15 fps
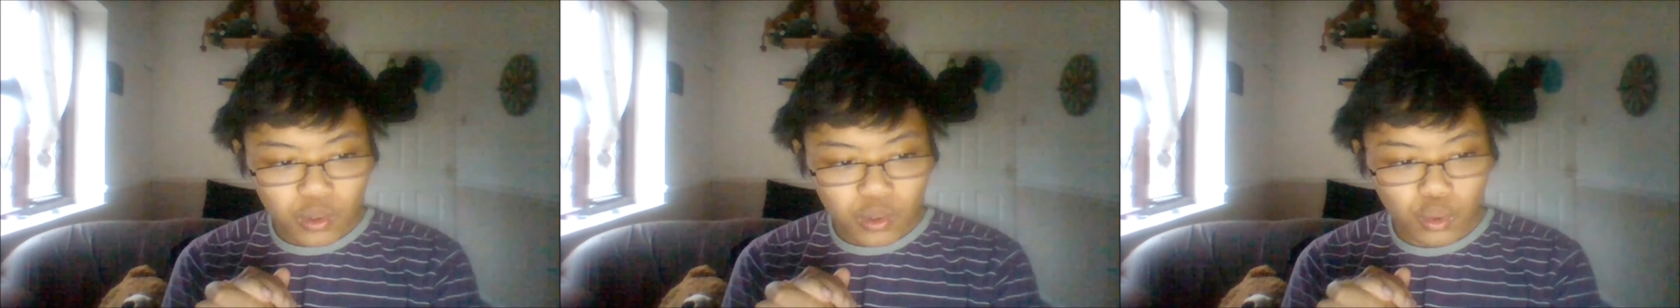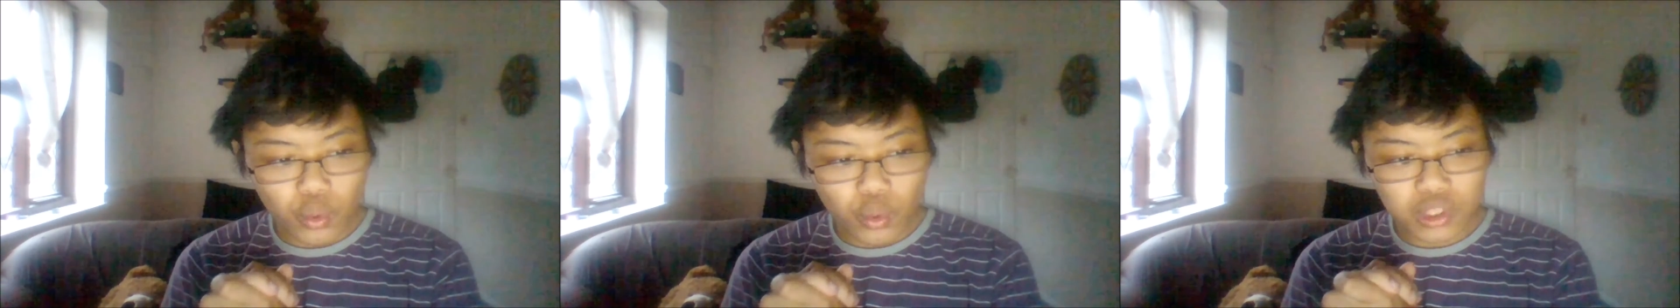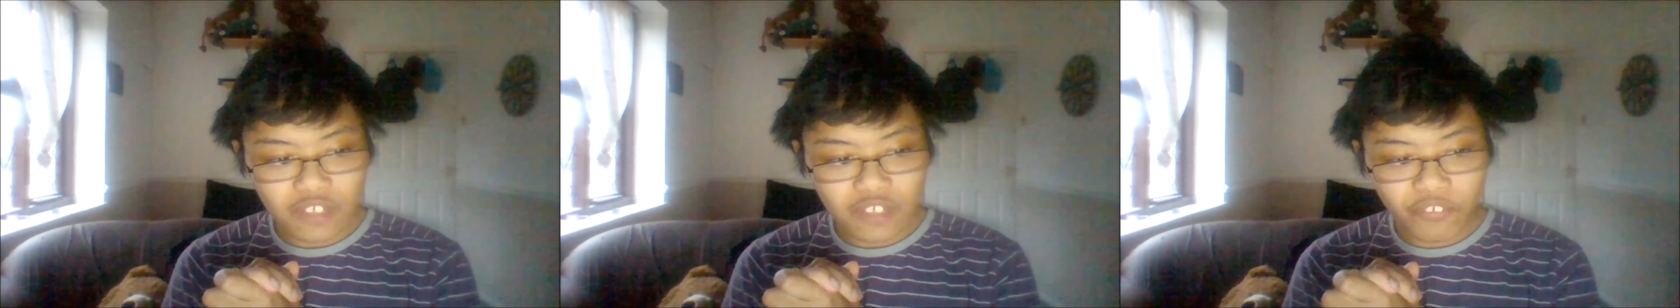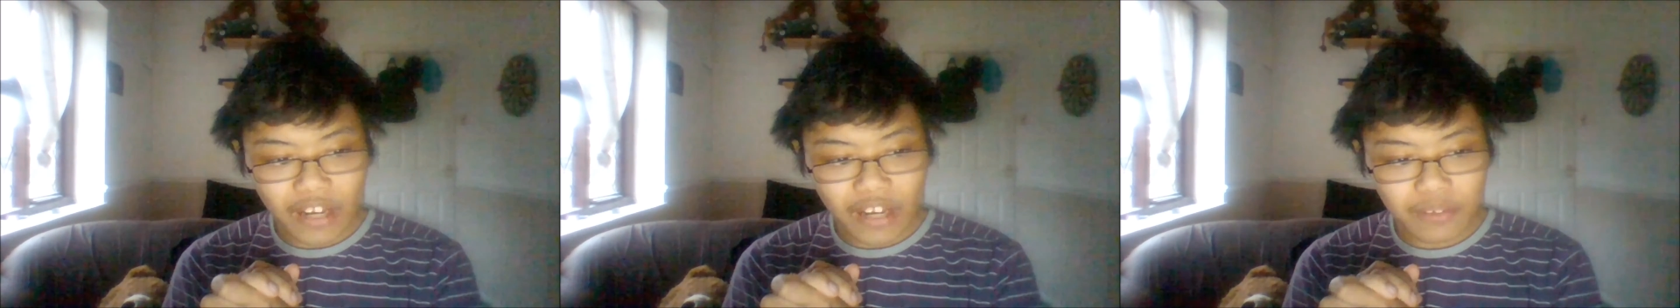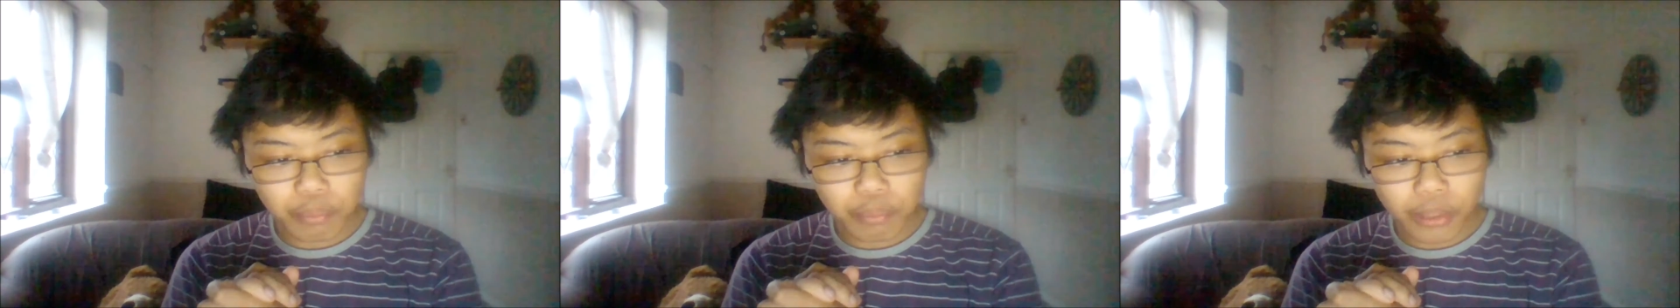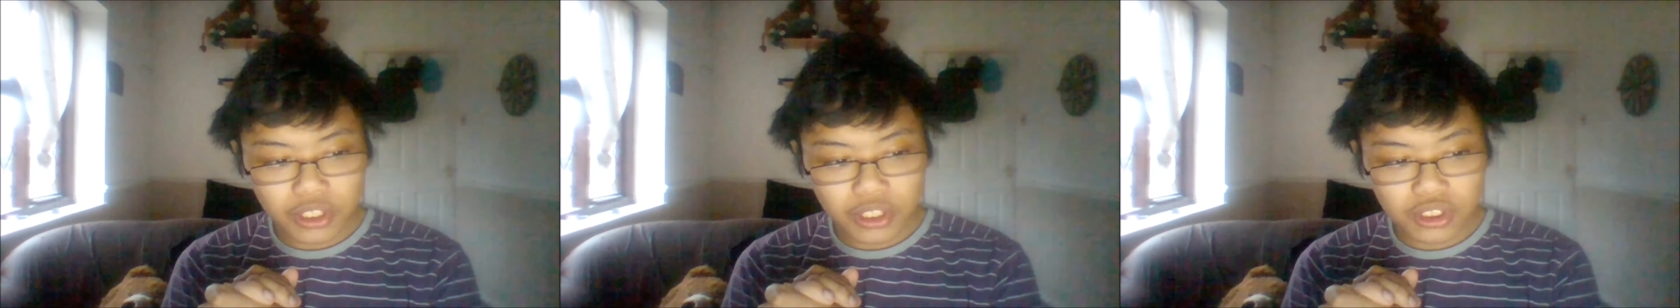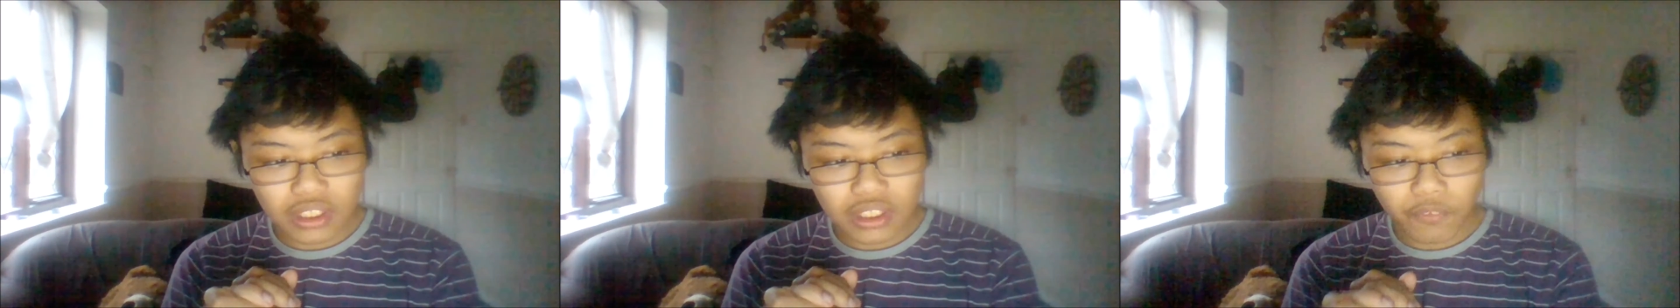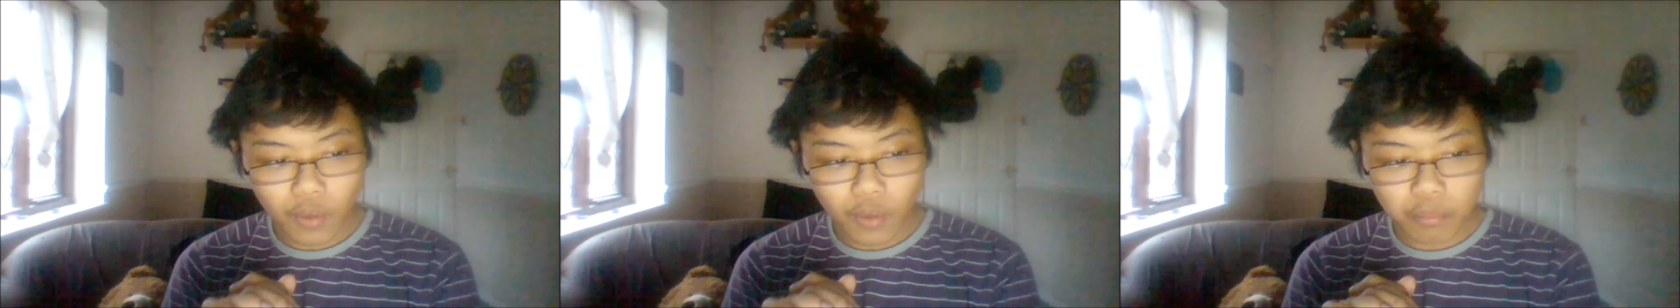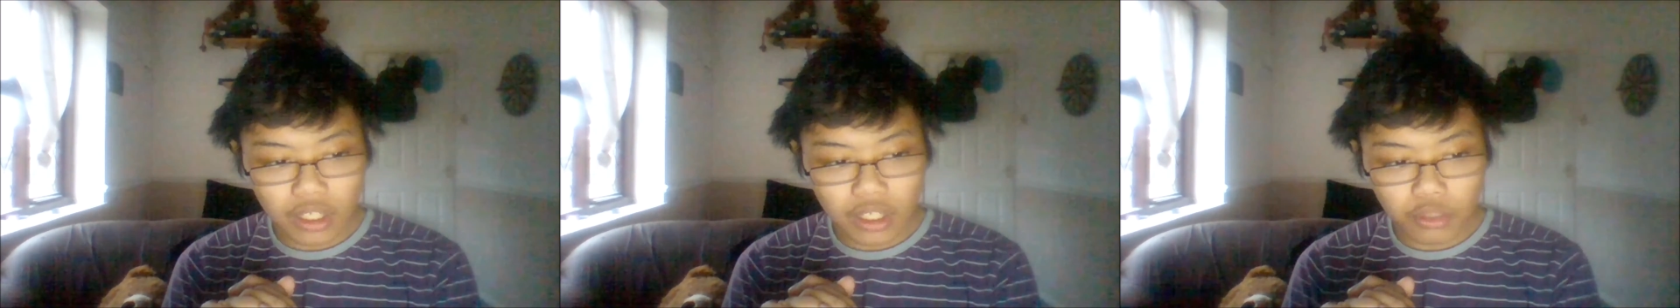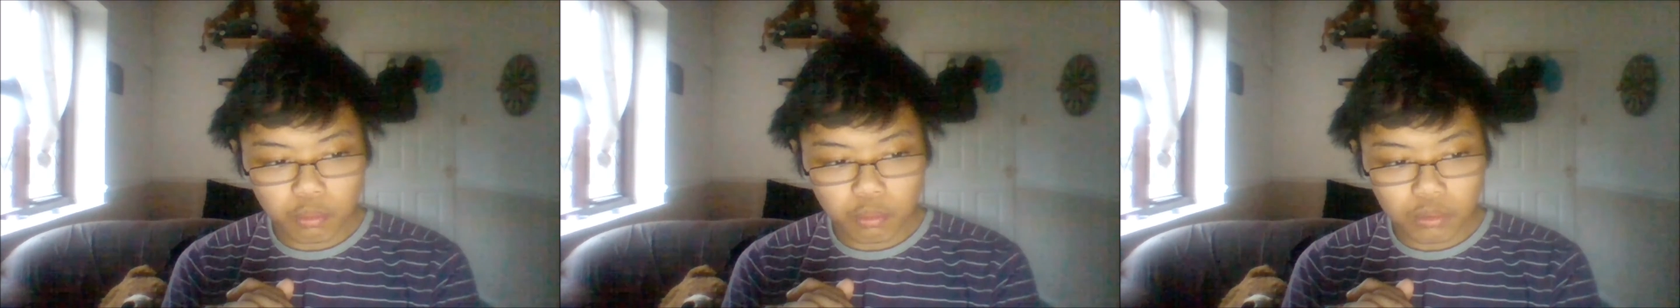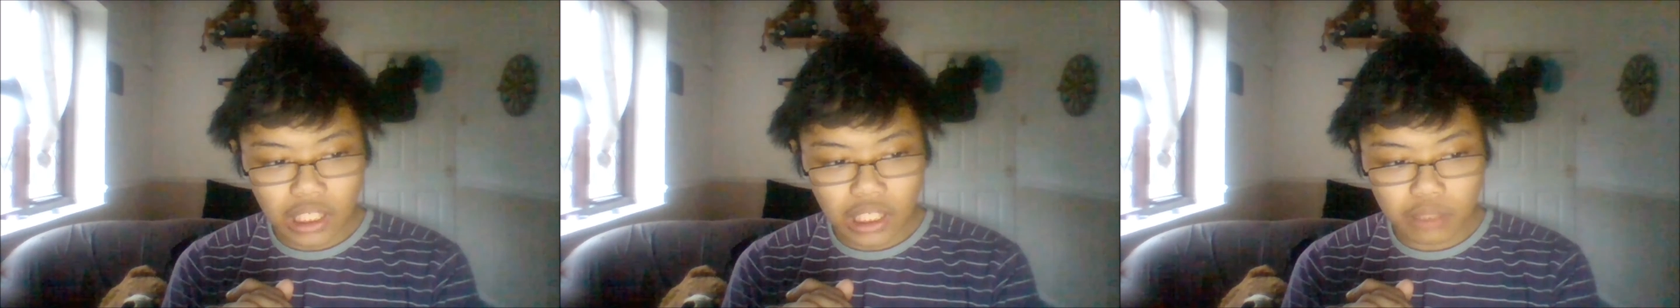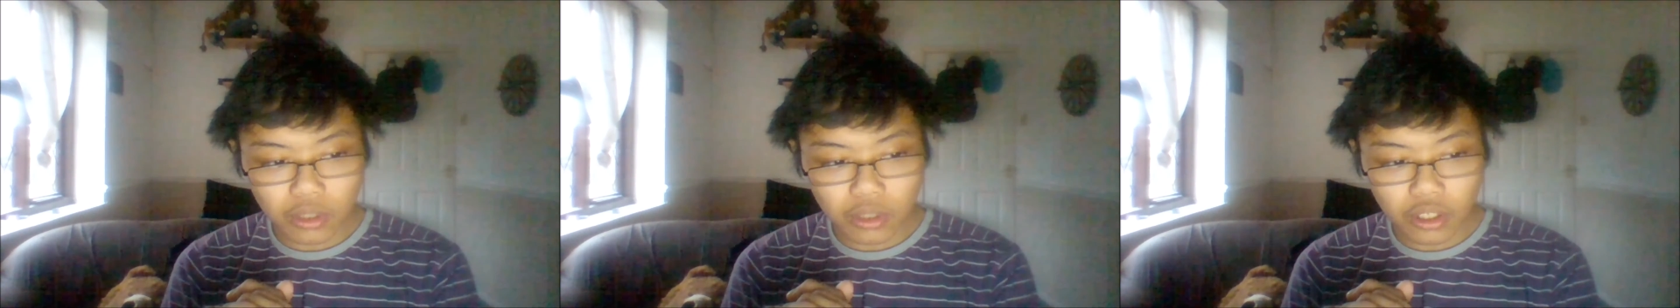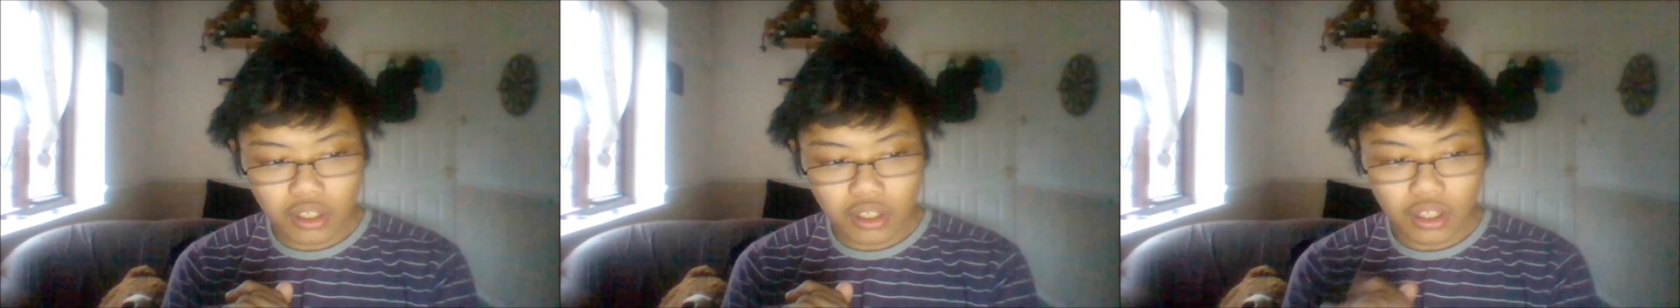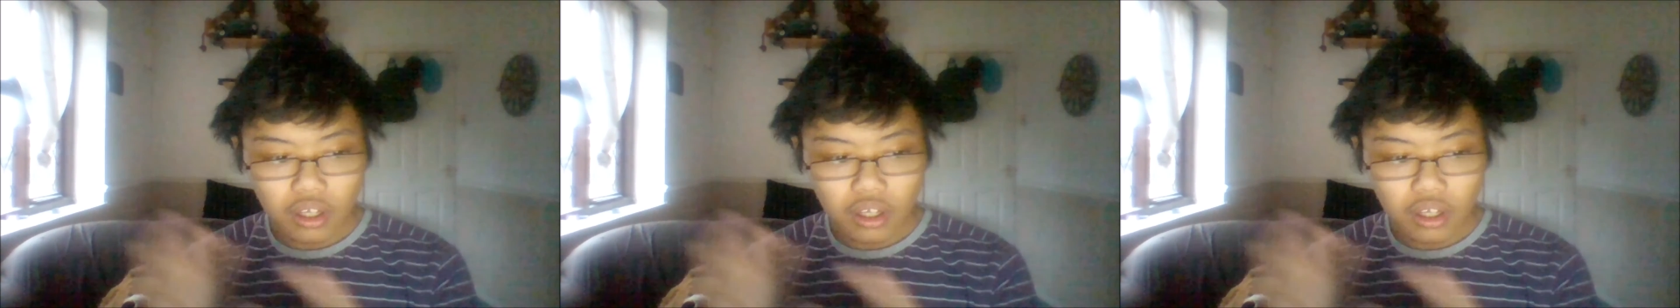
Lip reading: Who is your favorite person from Deadworth?